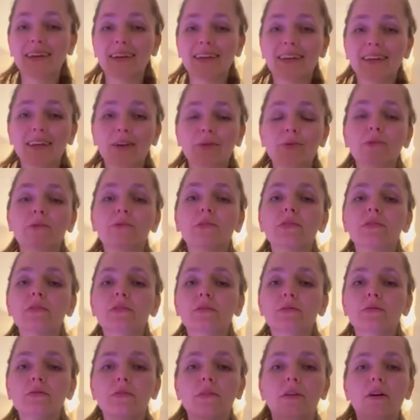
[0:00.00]
Now we're going to
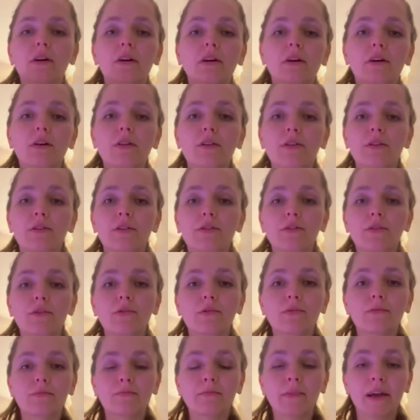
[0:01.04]
do the throat
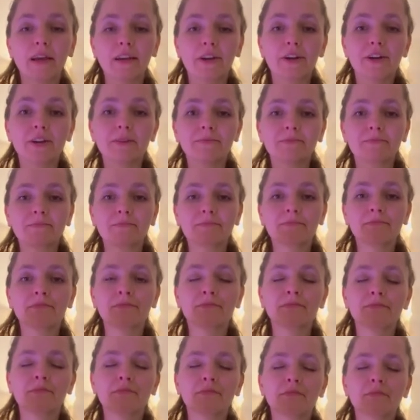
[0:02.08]
minor,
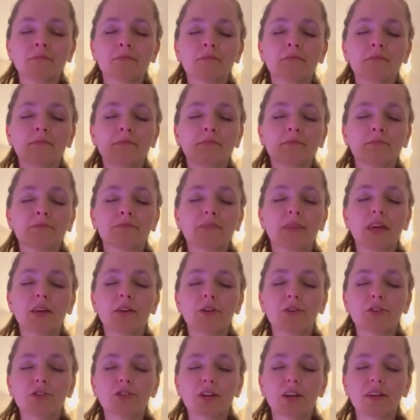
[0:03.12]

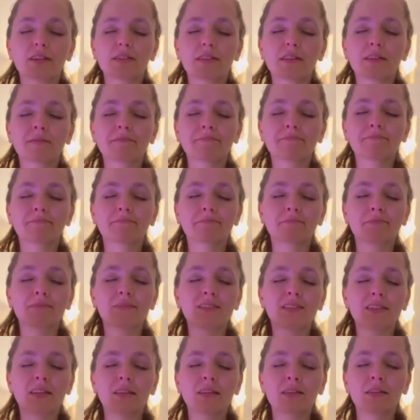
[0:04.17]
energizing,
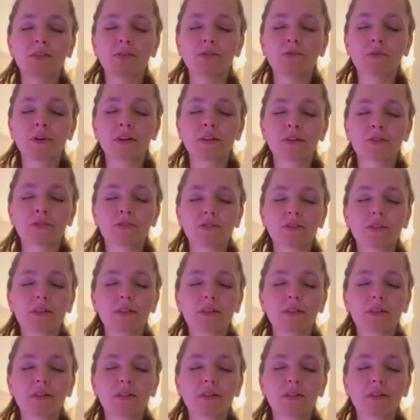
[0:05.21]
sending you energy